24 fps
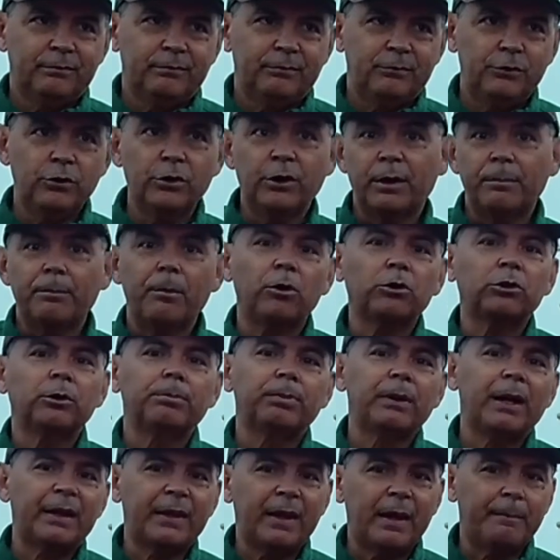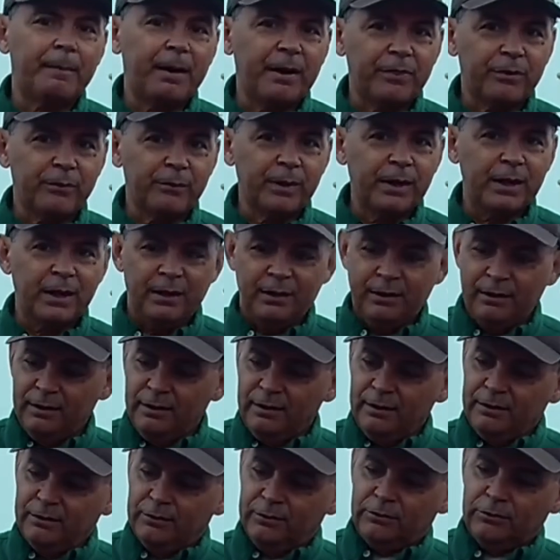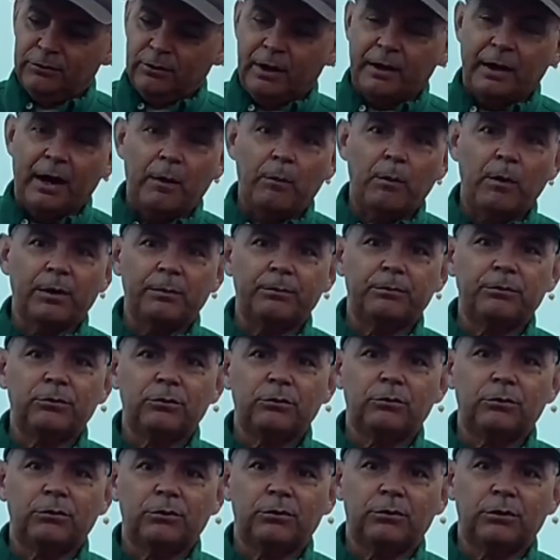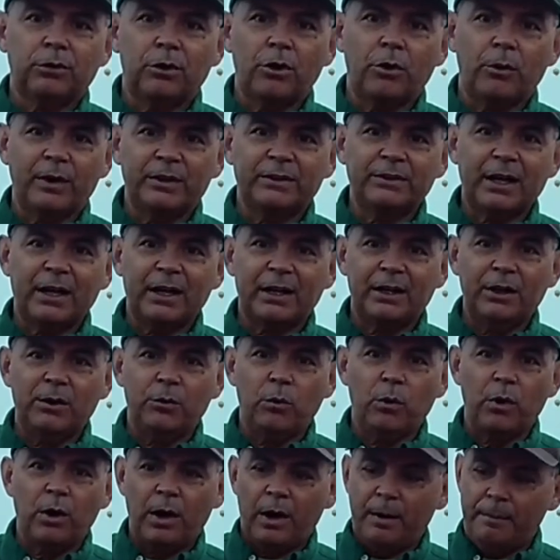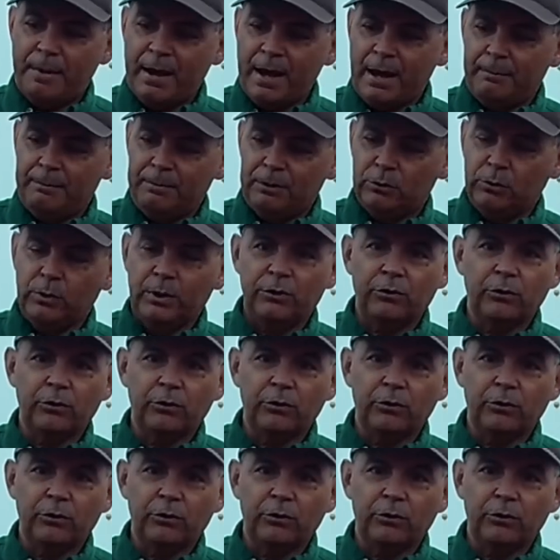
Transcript: you can multiply that by 3. So I want to know exactly where I'm at between